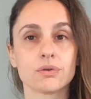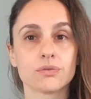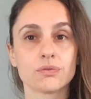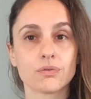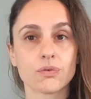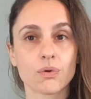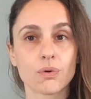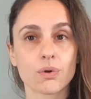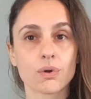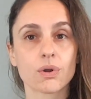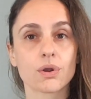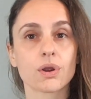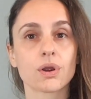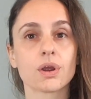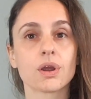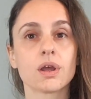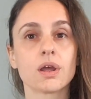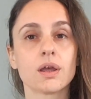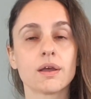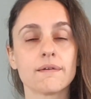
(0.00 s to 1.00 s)
four,
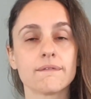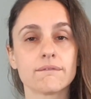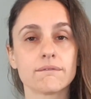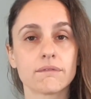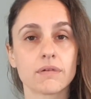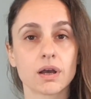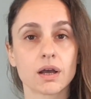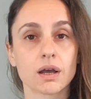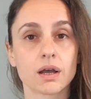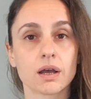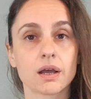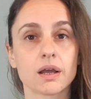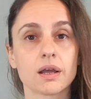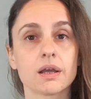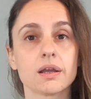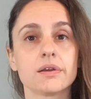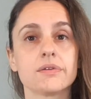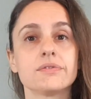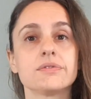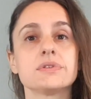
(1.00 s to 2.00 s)

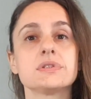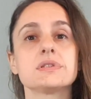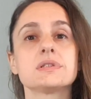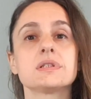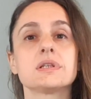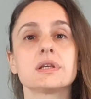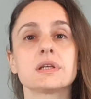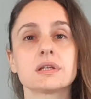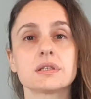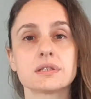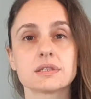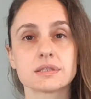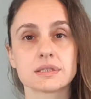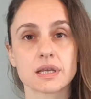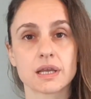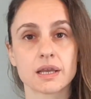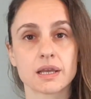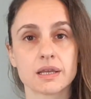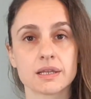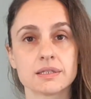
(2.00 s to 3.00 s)
five, six,
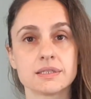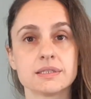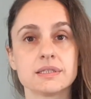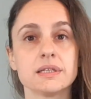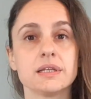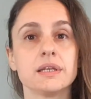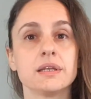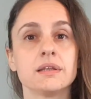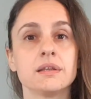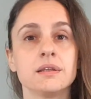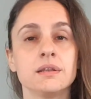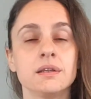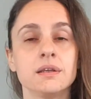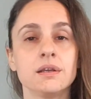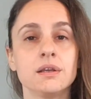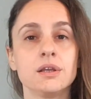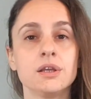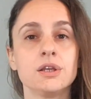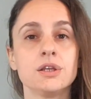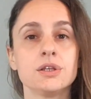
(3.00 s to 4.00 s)
and in.
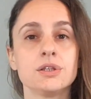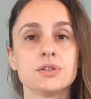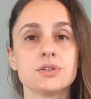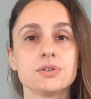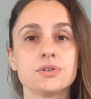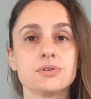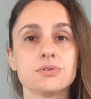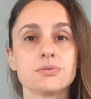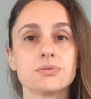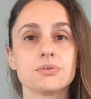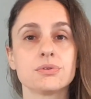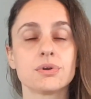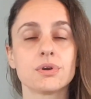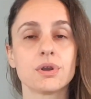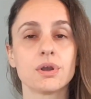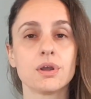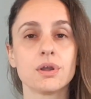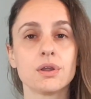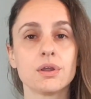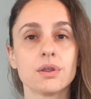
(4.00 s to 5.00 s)
Two,
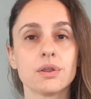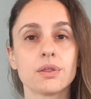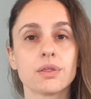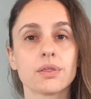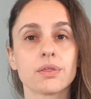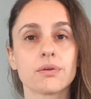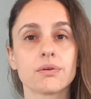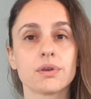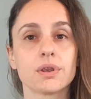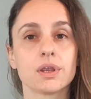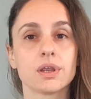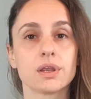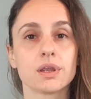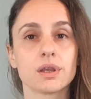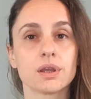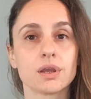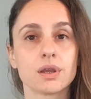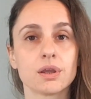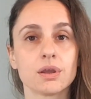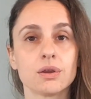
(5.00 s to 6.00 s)

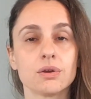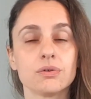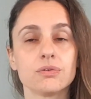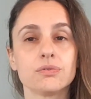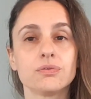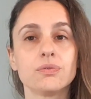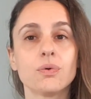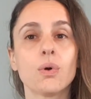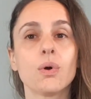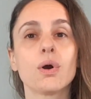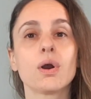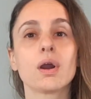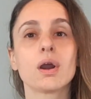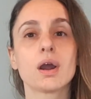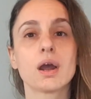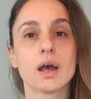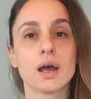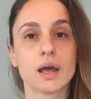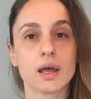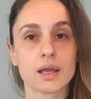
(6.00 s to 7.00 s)
three, four,
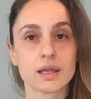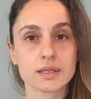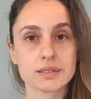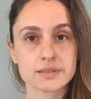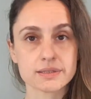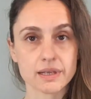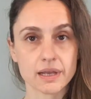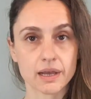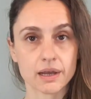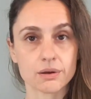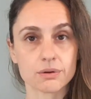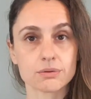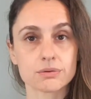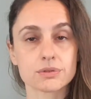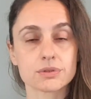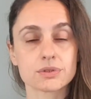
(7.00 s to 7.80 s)
and out.